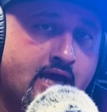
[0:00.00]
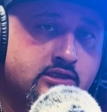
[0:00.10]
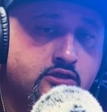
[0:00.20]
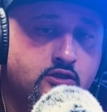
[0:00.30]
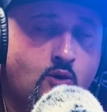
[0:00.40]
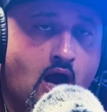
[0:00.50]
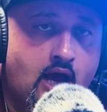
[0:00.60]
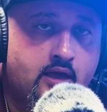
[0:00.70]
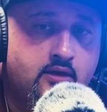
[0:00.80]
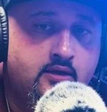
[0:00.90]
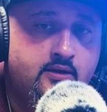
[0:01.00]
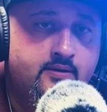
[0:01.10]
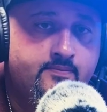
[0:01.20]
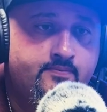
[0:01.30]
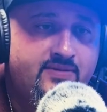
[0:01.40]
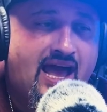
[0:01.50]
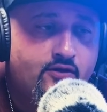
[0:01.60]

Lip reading: has it too high. Now,